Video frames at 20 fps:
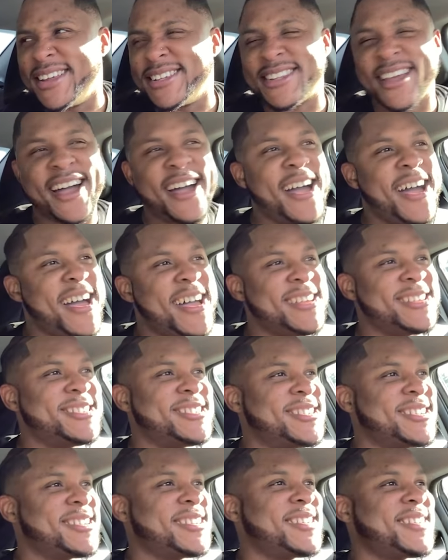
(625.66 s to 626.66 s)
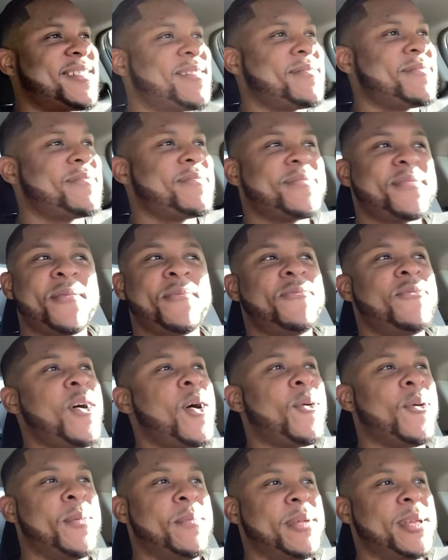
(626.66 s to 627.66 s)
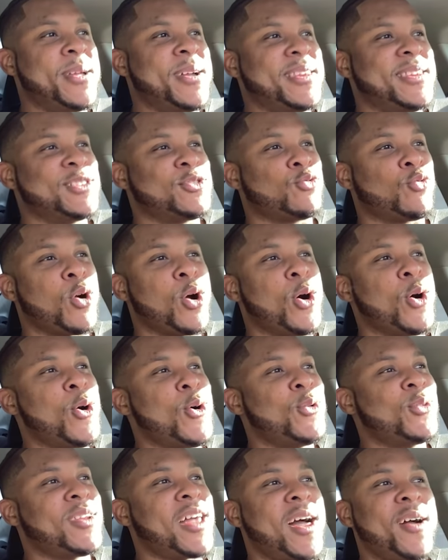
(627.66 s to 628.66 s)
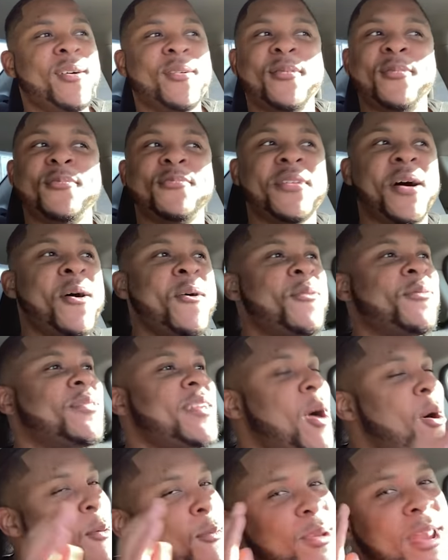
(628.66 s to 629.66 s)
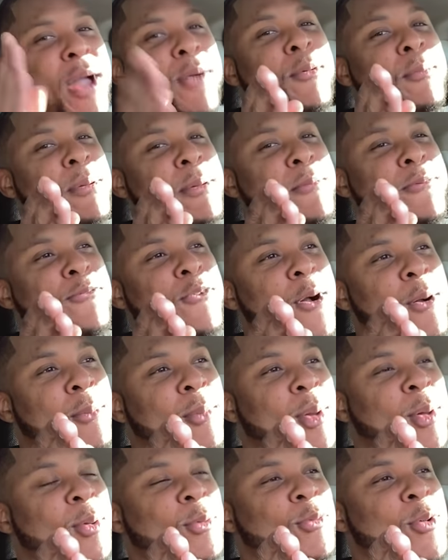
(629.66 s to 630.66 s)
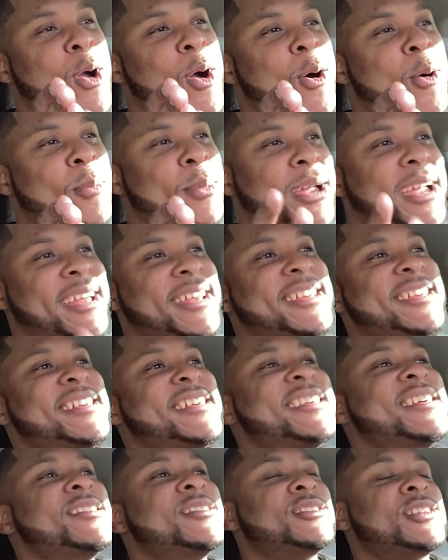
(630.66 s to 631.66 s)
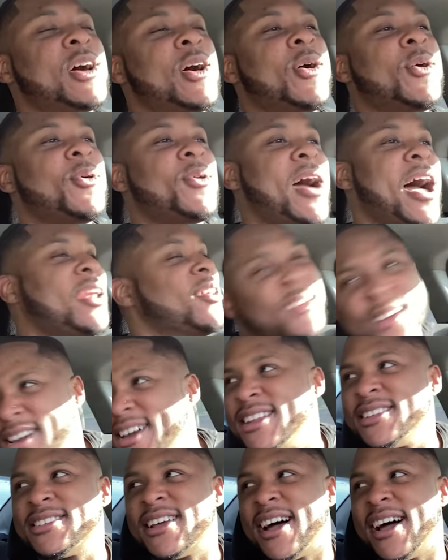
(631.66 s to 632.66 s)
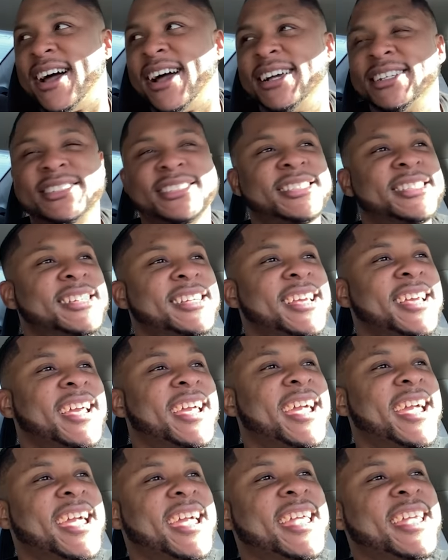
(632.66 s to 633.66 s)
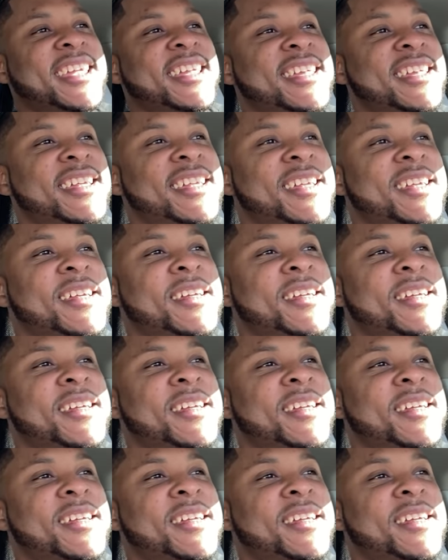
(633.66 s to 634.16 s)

his ass, fuck with me in this road. I don't like when people fuck me on the road, man. So I look at his ass, and he,